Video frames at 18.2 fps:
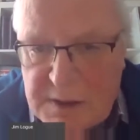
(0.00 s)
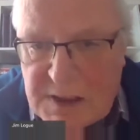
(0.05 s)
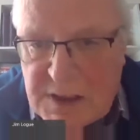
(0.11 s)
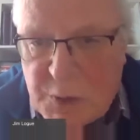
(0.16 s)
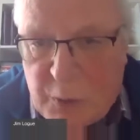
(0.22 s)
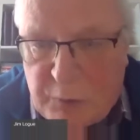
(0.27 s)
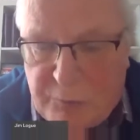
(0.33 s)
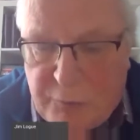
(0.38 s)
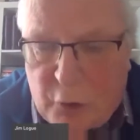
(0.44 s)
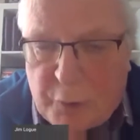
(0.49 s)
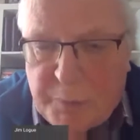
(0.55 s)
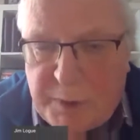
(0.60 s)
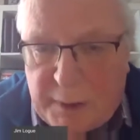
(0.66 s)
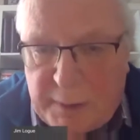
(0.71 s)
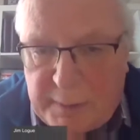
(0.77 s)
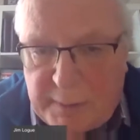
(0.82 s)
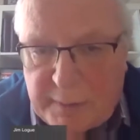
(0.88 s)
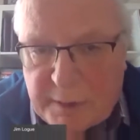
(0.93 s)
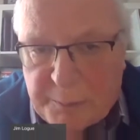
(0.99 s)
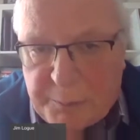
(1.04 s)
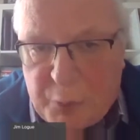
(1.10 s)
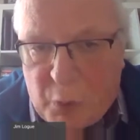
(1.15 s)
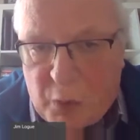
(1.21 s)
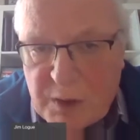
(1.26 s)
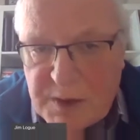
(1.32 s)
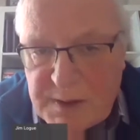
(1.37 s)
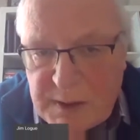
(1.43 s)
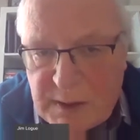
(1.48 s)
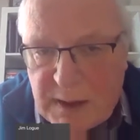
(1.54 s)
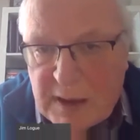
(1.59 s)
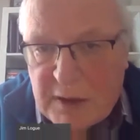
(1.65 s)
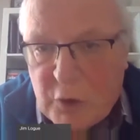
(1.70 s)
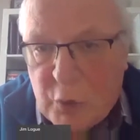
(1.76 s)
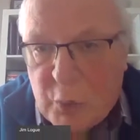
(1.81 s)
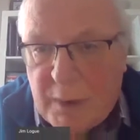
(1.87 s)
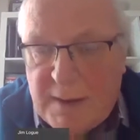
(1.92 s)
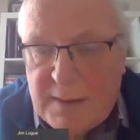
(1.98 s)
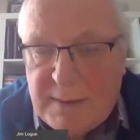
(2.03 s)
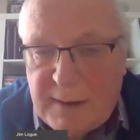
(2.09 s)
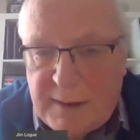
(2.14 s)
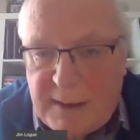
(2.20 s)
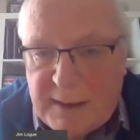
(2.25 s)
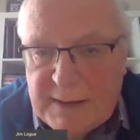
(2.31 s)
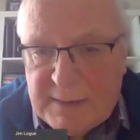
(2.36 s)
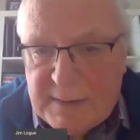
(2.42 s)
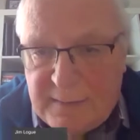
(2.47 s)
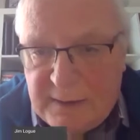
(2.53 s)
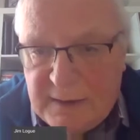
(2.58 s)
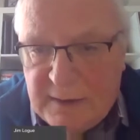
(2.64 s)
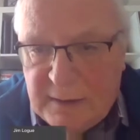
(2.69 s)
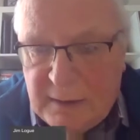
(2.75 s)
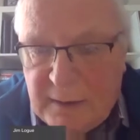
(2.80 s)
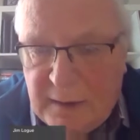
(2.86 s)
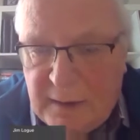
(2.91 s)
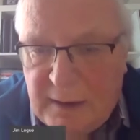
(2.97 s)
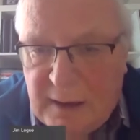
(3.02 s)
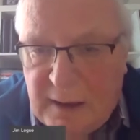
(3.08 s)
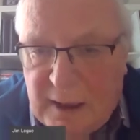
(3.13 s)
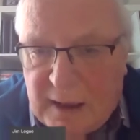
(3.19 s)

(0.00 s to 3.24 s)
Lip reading: since we formulated the policy in 2019.